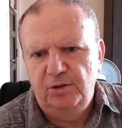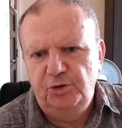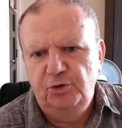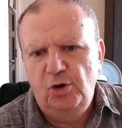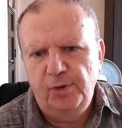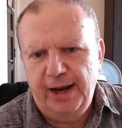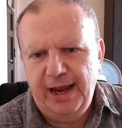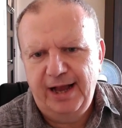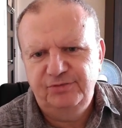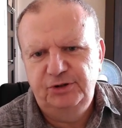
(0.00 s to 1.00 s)
You don't
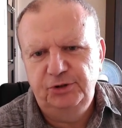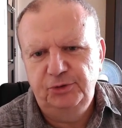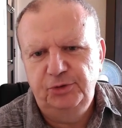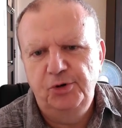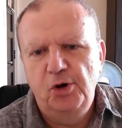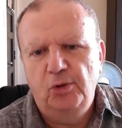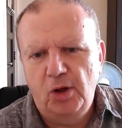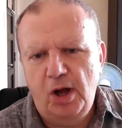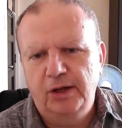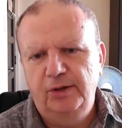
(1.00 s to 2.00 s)
have to, you no
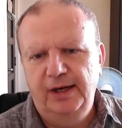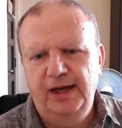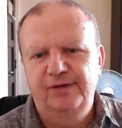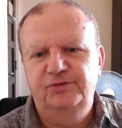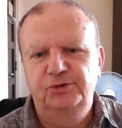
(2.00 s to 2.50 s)
longer have